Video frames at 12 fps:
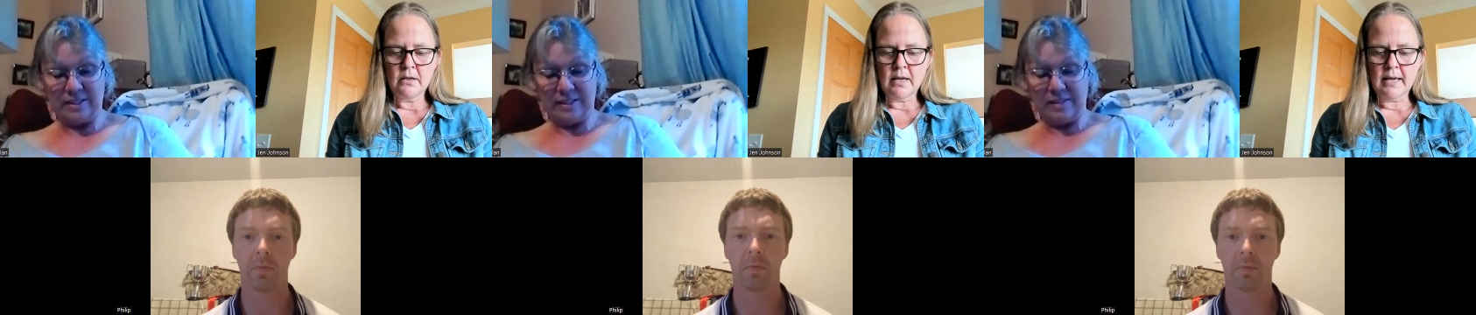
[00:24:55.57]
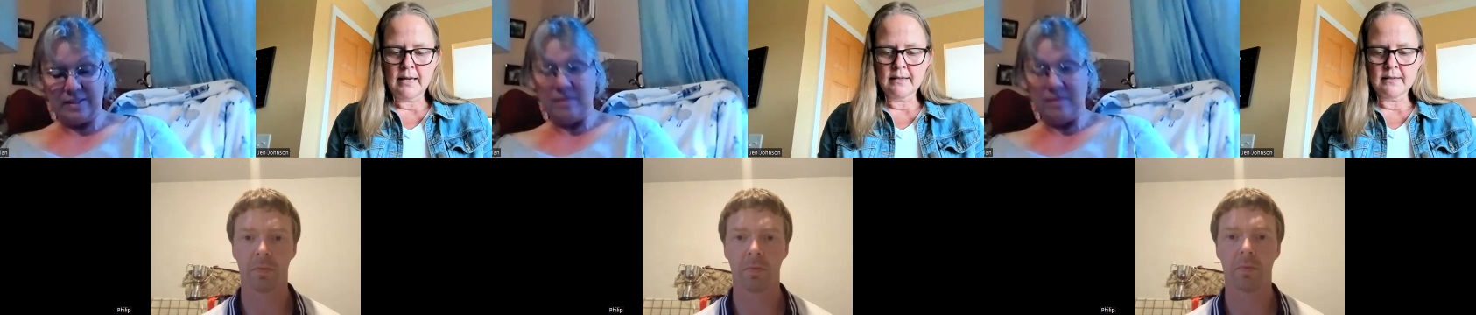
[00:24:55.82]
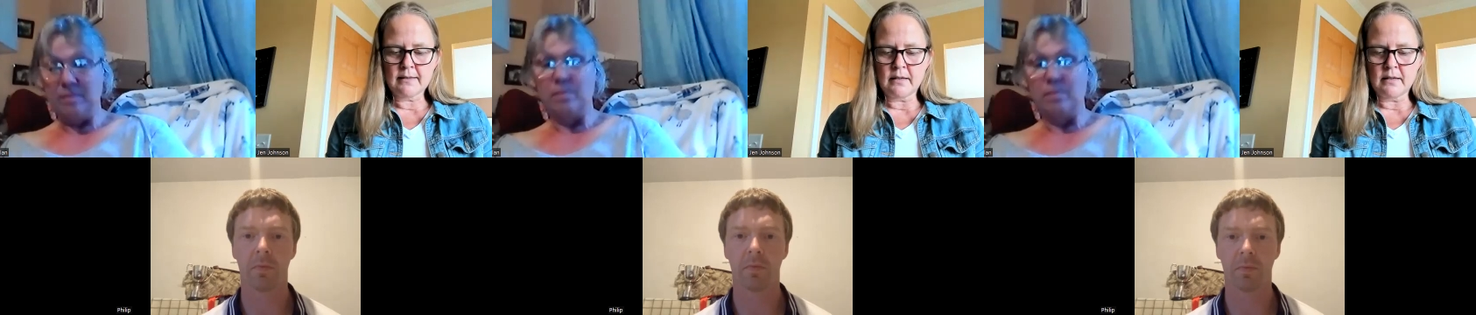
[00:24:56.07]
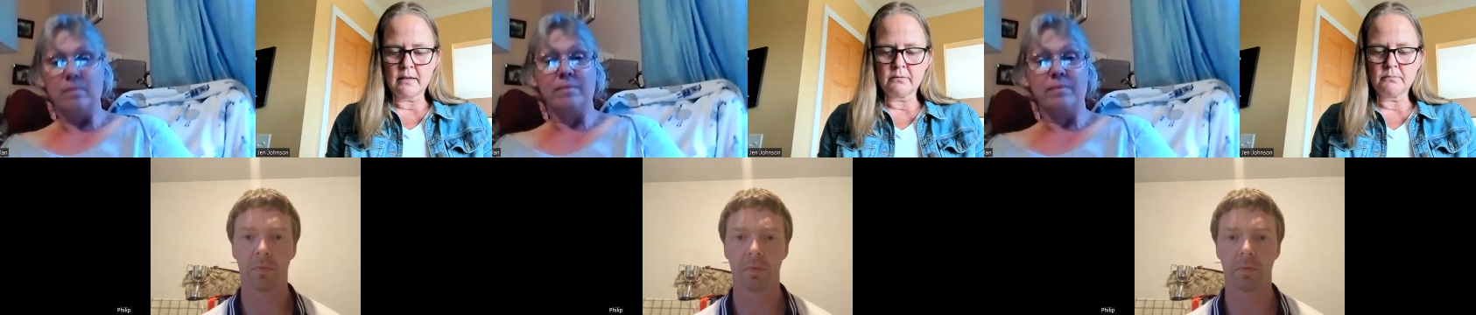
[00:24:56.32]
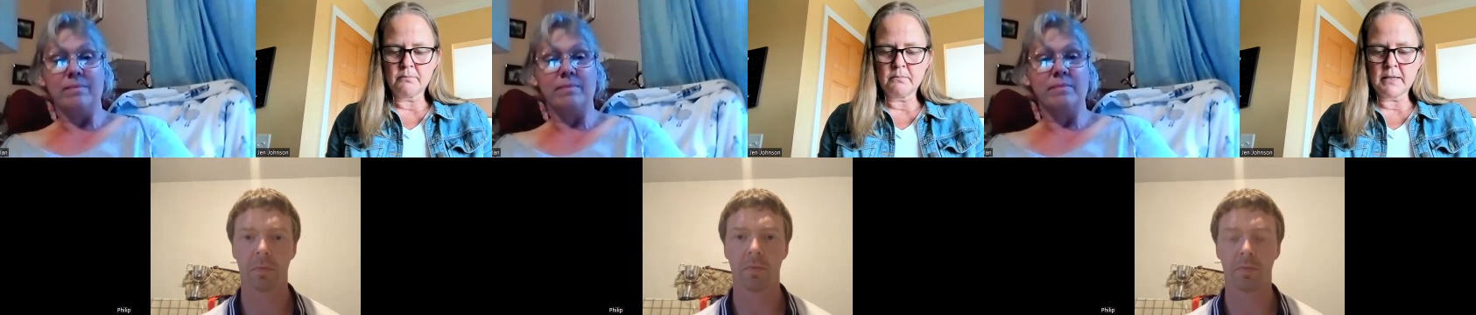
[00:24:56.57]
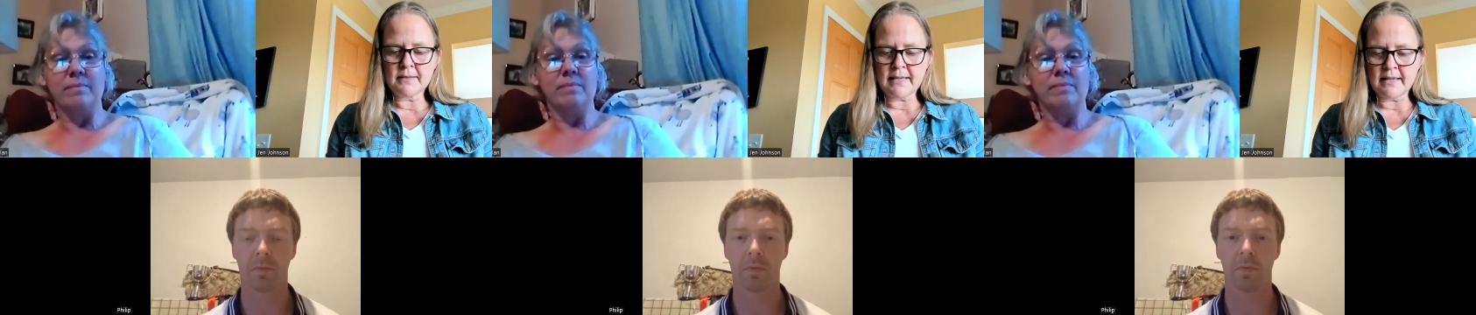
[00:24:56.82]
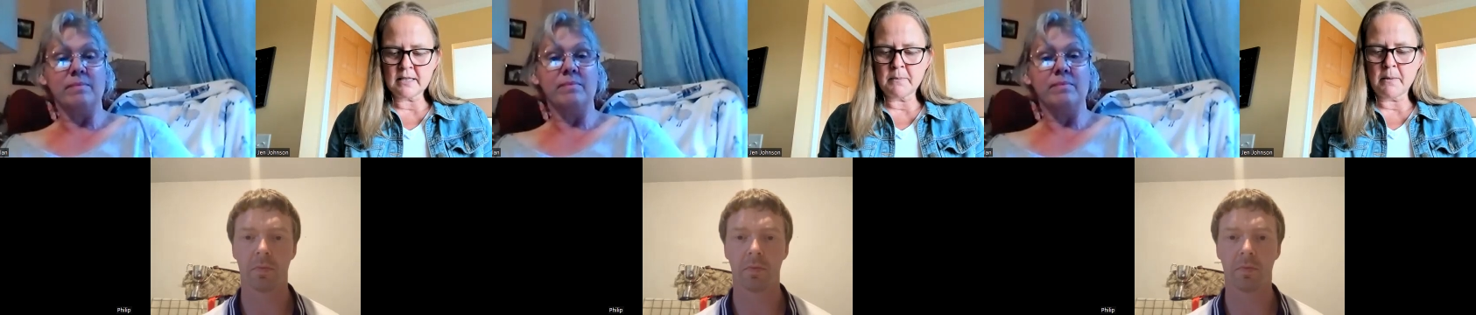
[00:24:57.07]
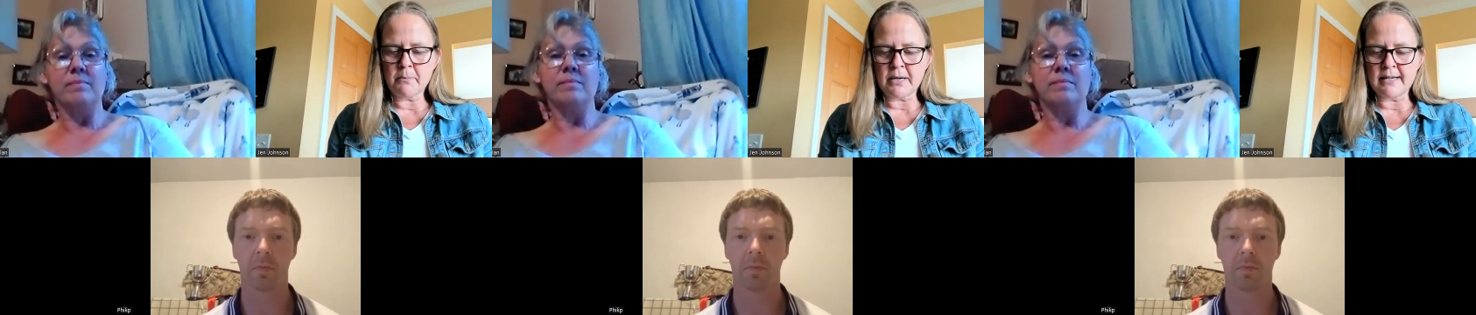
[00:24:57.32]
Speaker 1: has a
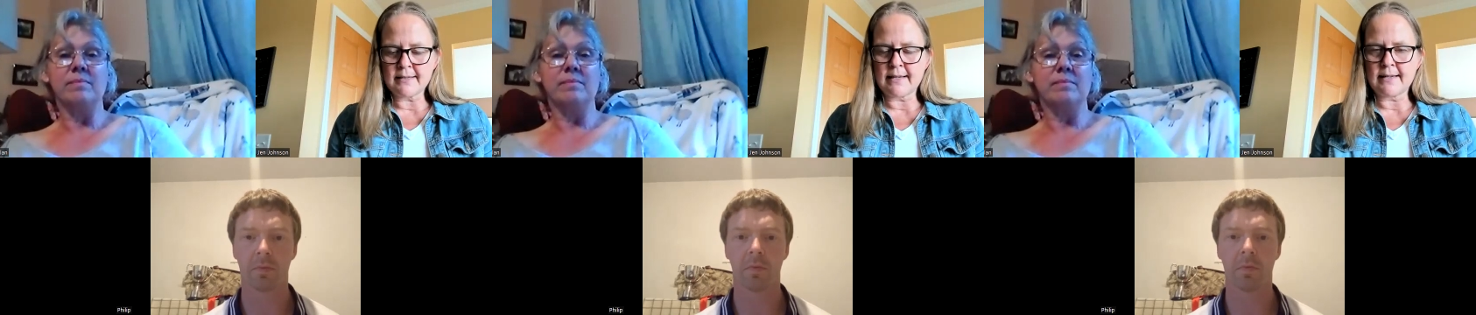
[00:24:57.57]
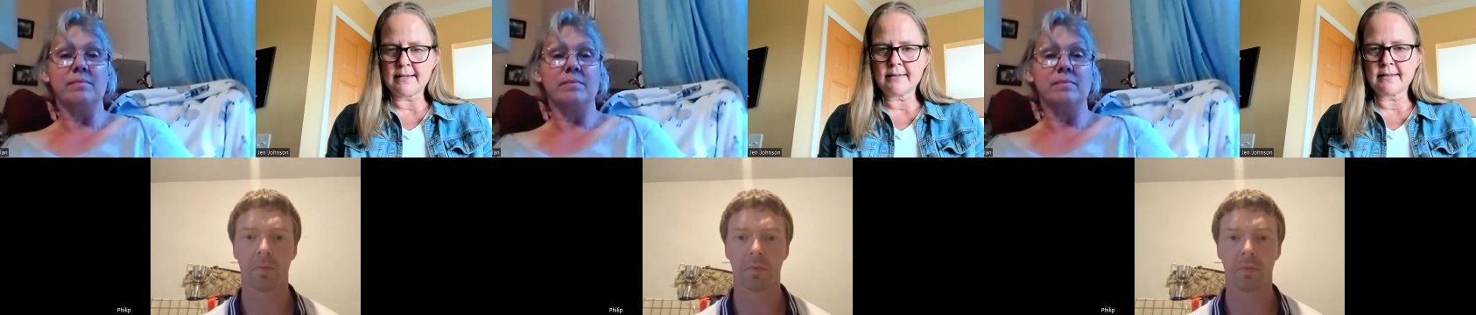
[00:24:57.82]
assessment process.